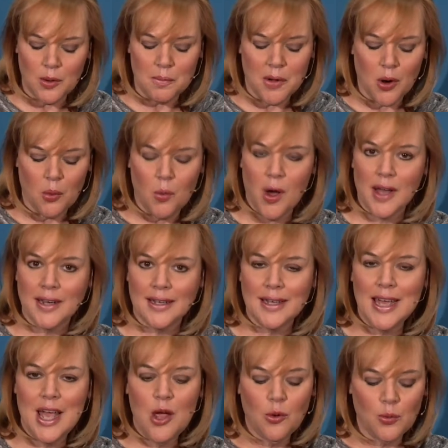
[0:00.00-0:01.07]
and marijuana
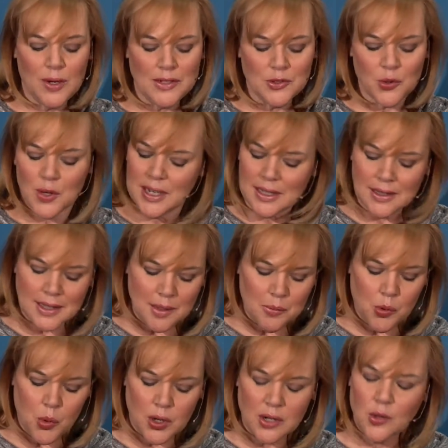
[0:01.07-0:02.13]
raise critically
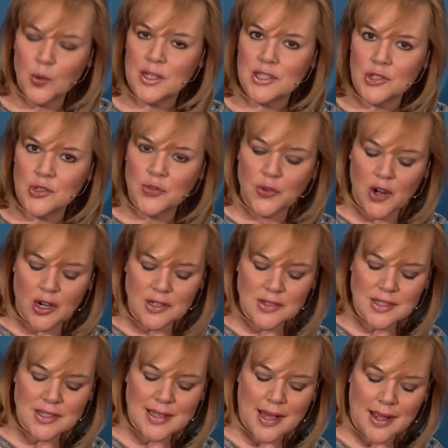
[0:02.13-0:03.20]
important questions for our
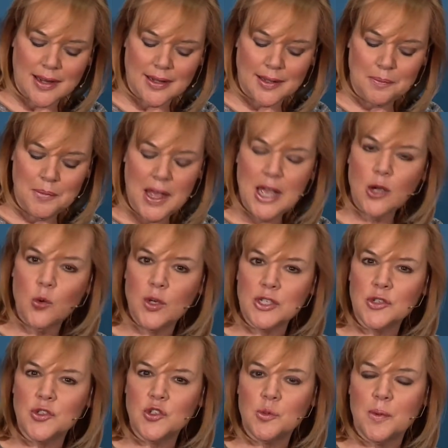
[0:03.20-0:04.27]
society,
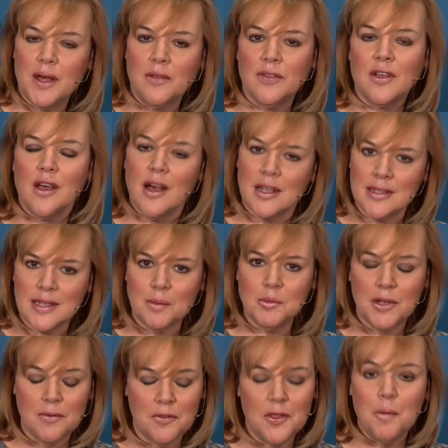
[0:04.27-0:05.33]
questions about the concept
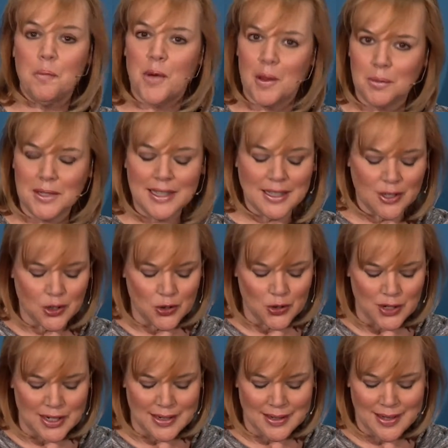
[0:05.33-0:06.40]
of the public
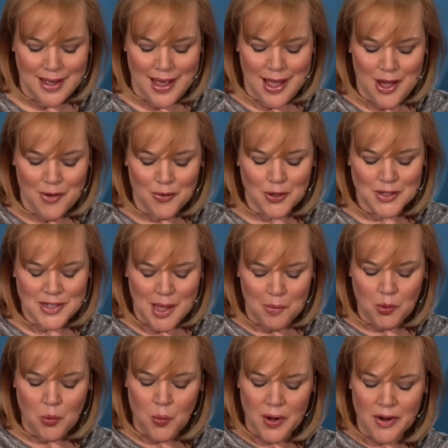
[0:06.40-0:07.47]
good. For example,
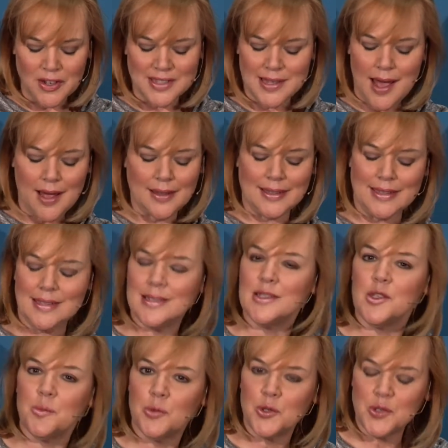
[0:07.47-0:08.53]
where exactly does the
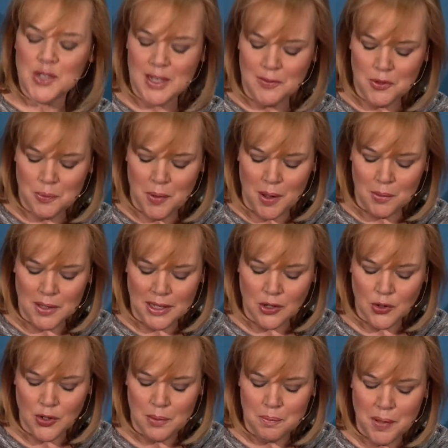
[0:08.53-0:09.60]
perceived public
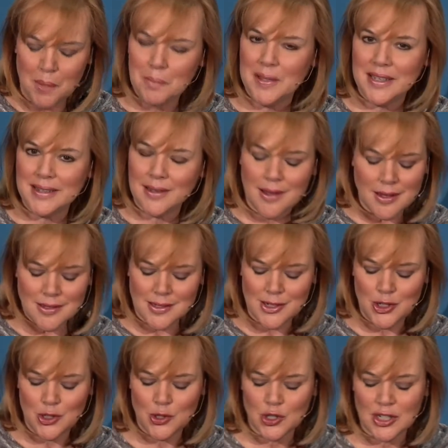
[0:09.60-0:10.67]
good bump into
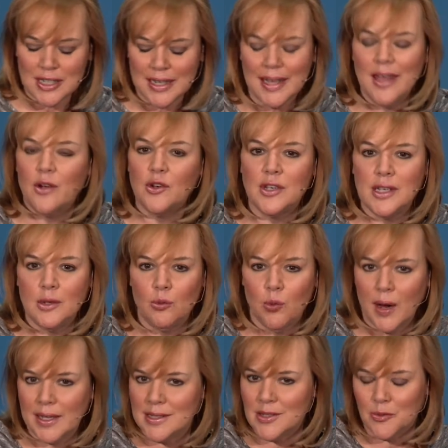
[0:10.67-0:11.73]
constitutionally guaranteed
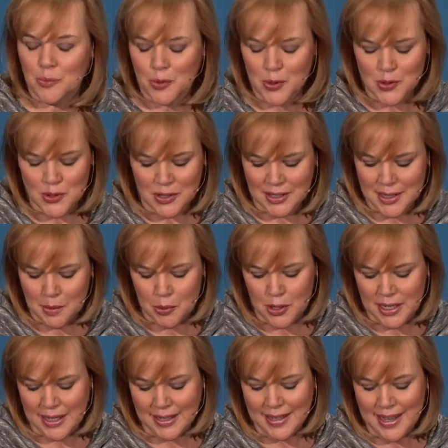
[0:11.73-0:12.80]
rights of personal
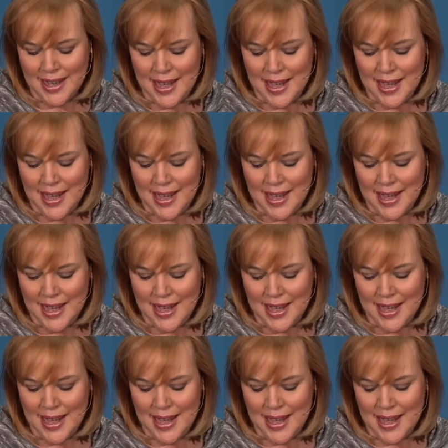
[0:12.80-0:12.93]
liberty?